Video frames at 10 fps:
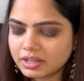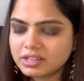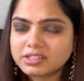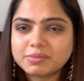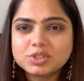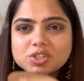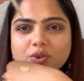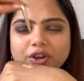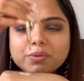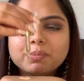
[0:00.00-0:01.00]
So I'm just
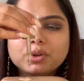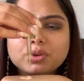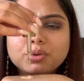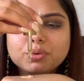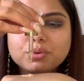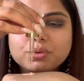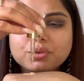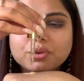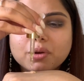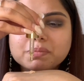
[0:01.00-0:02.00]
going to put 2
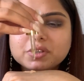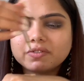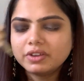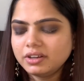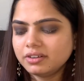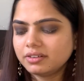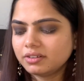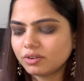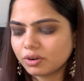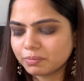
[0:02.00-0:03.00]
drops of it,
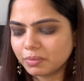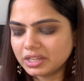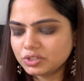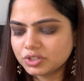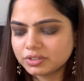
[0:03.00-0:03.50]
not much.